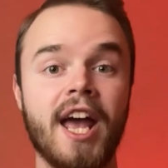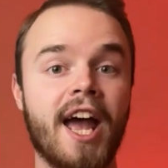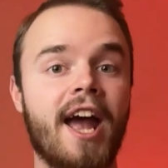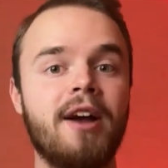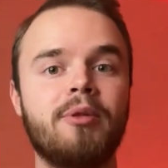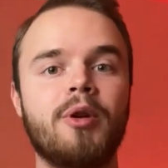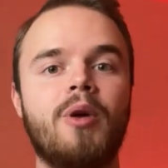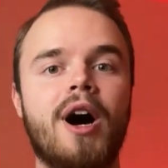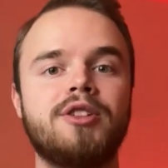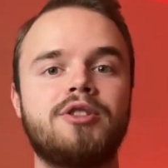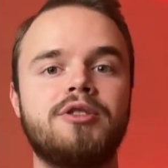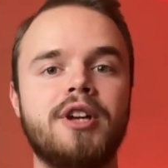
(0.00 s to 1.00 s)
Hey
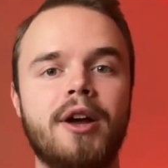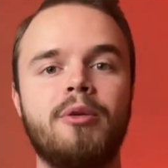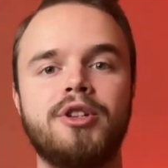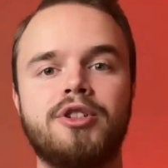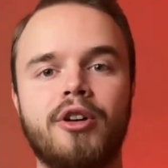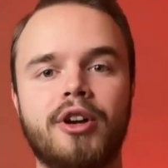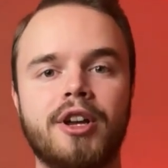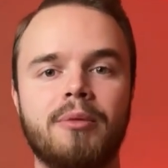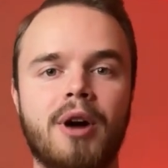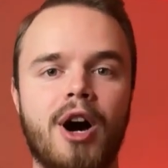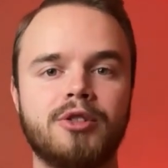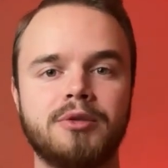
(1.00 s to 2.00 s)
everyone, today we're talking
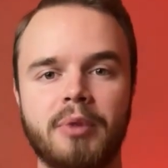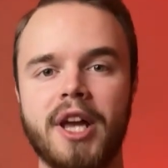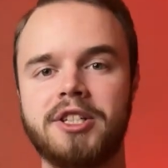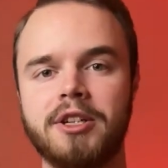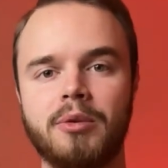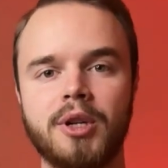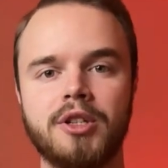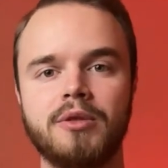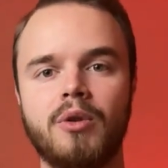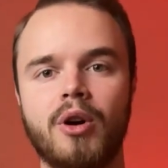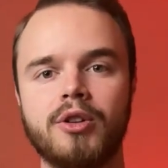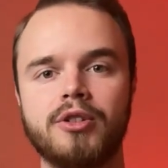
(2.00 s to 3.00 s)
about basic winter
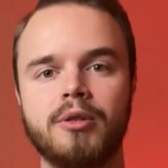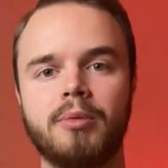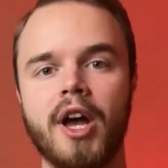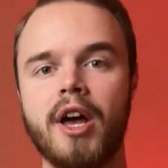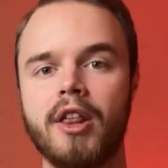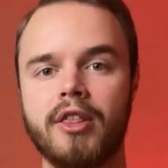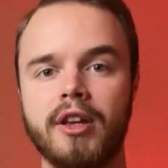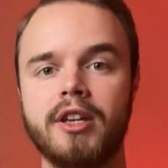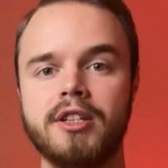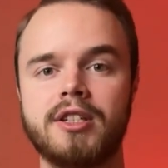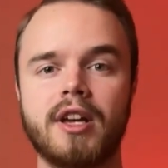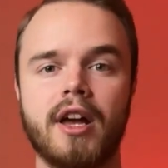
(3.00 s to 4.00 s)
wardrobe,
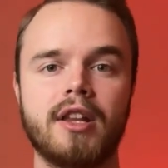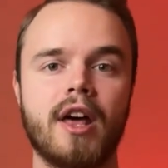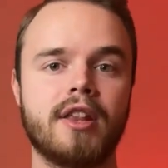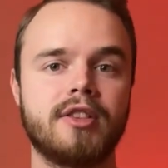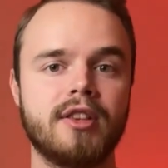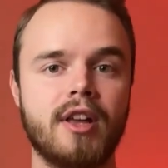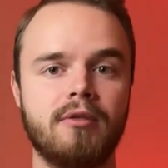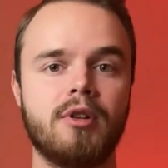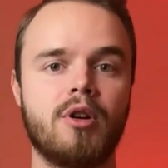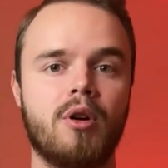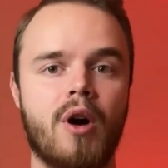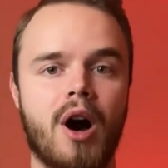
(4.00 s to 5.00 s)
things that never
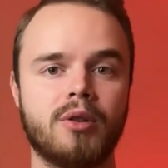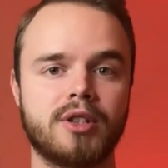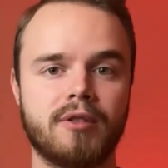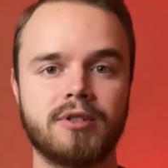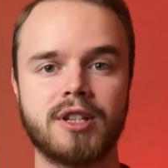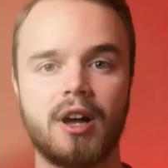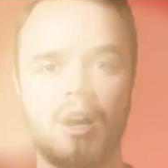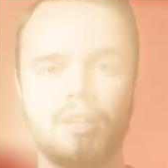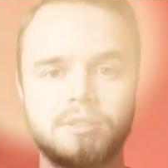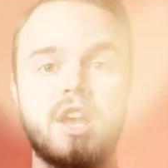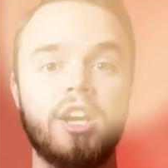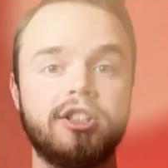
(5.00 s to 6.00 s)
go out of style.
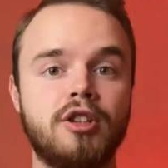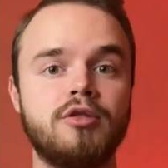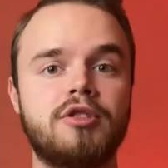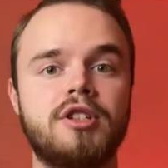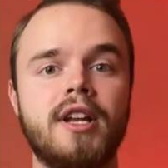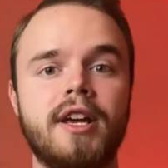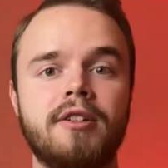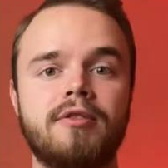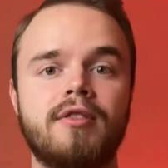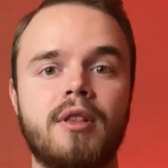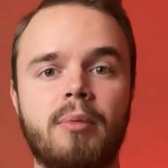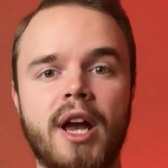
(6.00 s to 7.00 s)
Long sleeve.
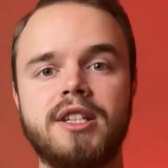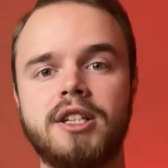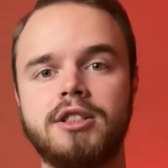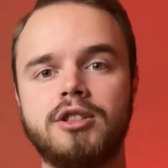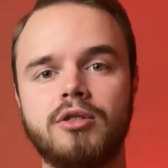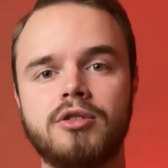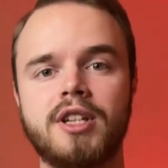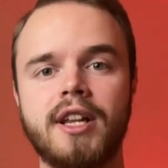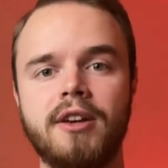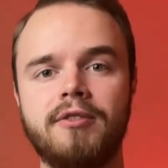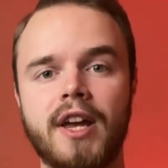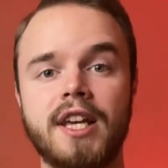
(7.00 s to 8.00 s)
The basic long
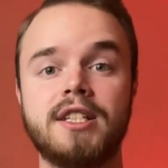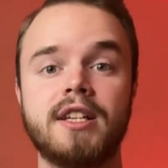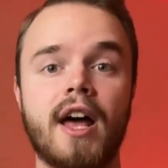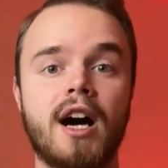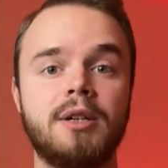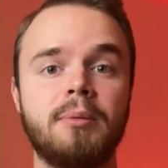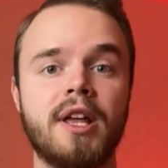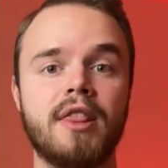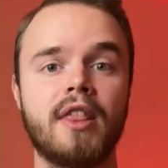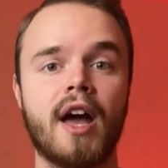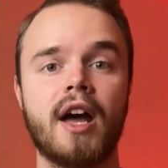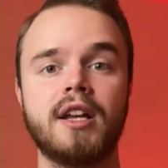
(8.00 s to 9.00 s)
sleeve is an
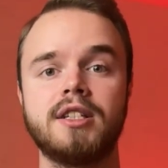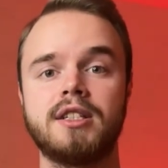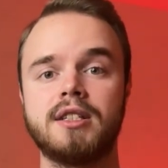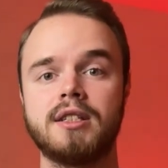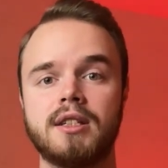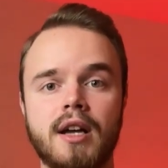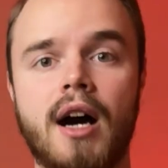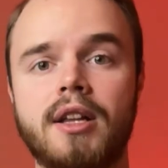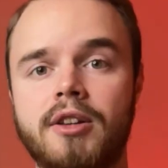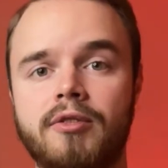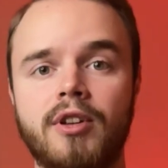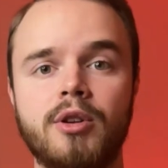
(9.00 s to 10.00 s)
element that is not
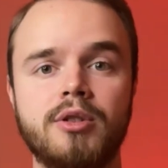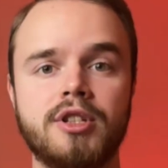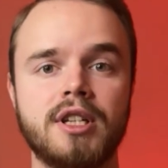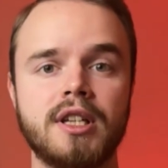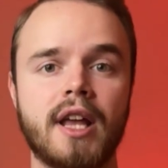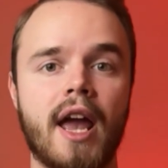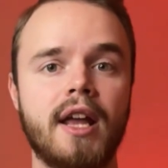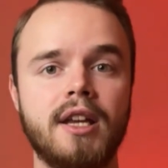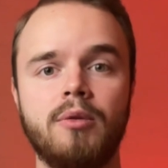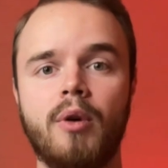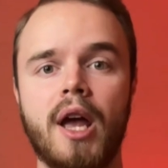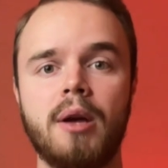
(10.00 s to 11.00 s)
influenced in
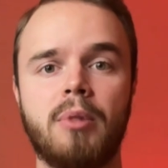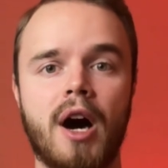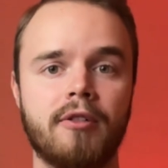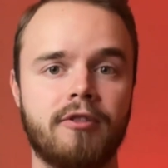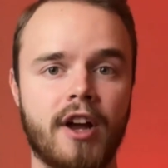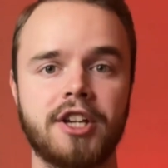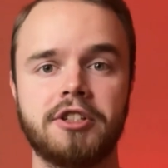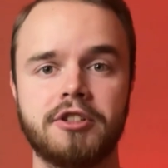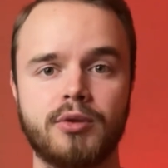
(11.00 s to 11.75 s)
any way by fashion